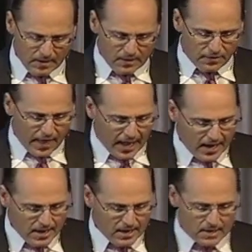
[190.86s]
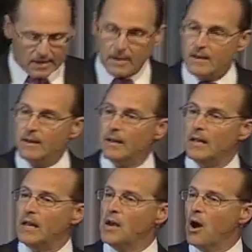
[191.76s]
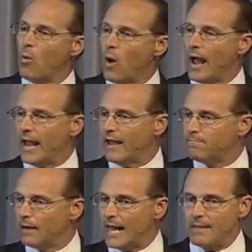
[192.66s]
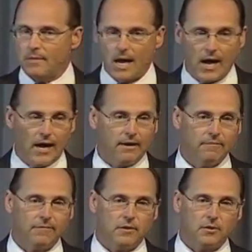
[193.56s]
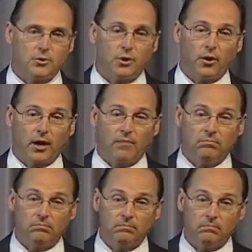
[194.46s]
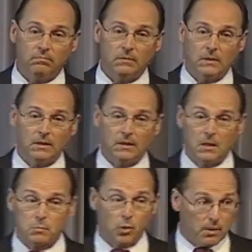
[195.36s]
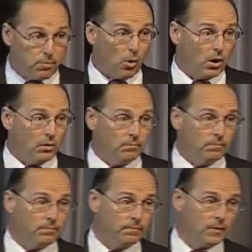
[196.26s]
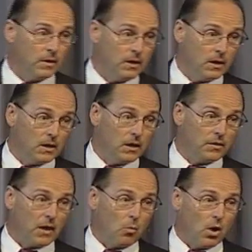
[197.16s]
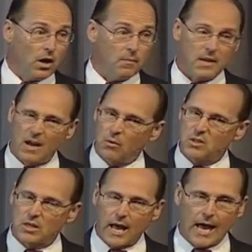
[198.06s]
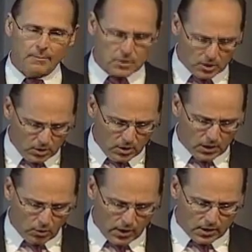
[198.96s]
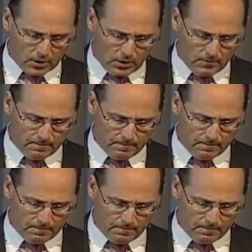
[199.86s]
that they in no way have blamed God for this journey. It's pretty important that they wanted. I mean, that was absolutely critical.